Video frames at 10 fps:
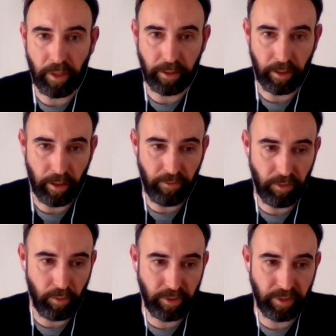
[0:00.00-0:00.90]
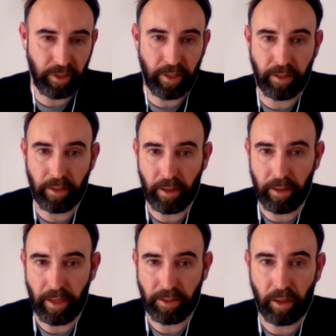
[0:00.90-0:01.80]
Like if you see that
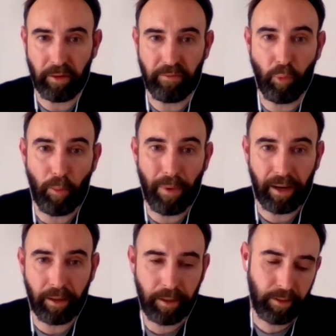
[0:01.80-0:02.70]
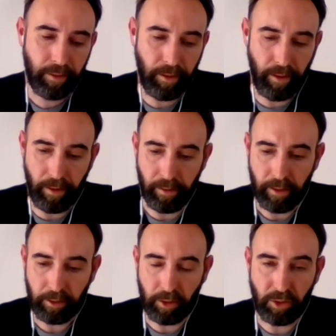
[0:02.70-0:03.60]
there's a lot of mobile
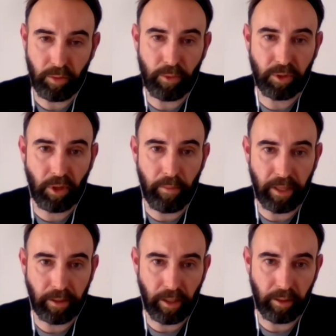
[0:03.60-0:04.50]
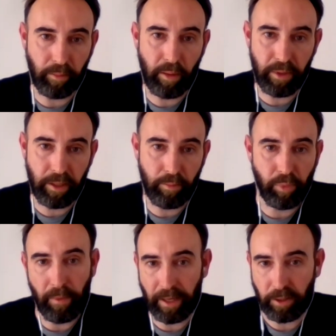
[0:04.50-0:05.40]
customers coming, like maybe
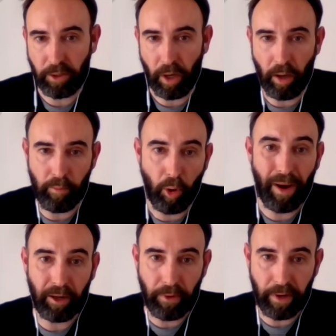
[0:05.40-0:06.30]
implement mobile